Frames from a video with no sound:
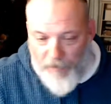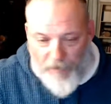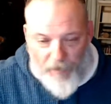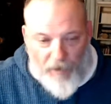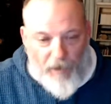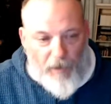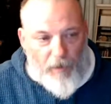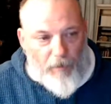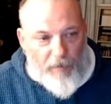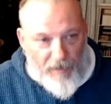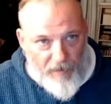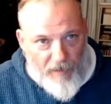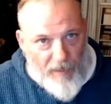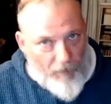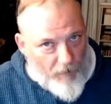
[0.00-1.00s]
wouldn't,
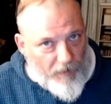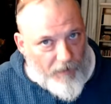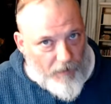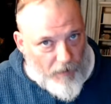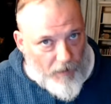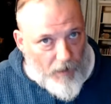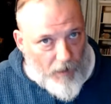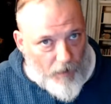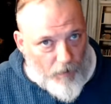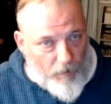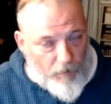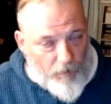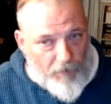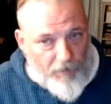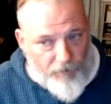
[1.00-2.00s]
but they were in the
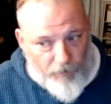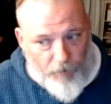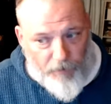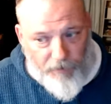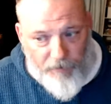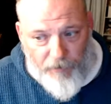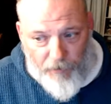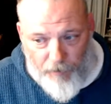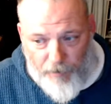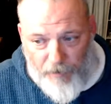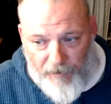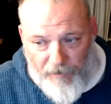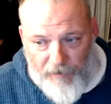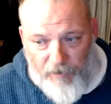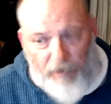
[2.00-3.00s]
know before it took
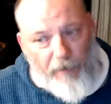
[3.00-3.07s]
place.